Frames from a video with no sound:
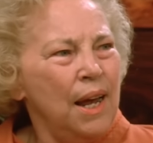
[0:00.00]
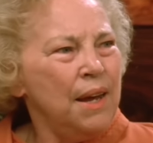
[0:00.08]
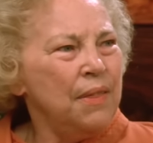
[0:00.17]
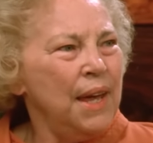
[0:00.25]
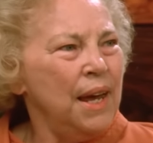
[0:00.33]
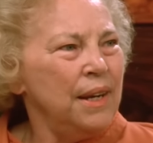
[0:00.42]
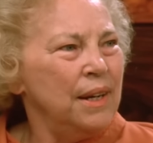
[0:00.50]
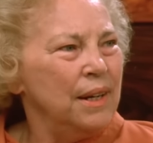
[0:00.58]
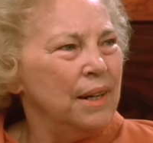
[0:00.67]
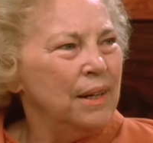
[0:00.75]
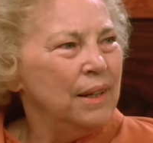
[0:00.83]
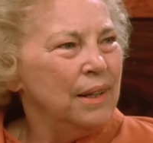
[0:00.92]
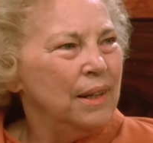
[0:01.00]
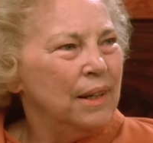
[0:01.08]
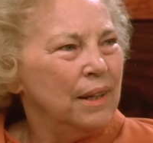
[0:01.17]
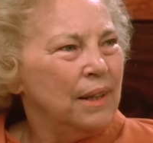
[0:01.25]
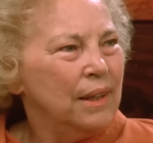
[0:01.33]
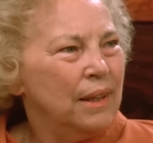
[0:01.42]
like that?
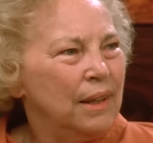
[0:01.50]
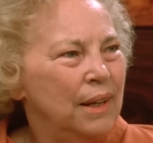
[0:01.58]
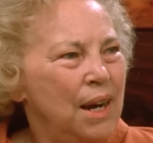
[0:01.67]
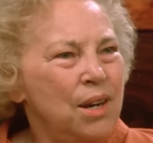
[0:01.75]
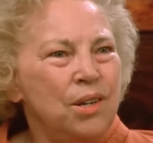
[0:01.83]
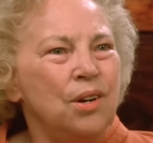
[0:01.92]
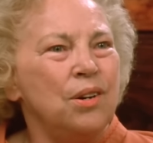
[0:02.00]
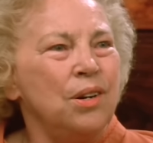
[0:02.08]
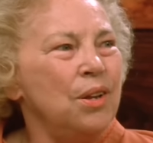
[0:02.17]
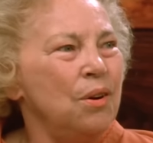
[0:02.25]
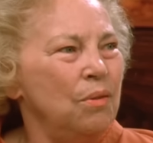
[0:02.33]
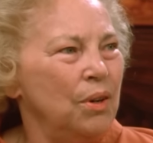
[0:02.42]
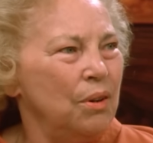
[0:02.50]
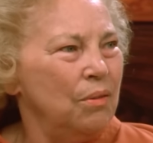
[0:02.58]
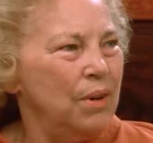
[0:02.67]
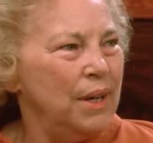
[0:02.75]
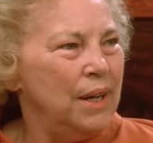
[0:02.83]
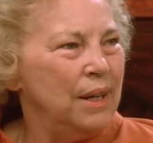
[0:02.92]
He turned no one
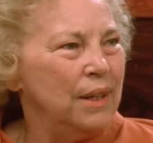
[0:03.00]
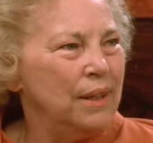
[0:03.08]
away.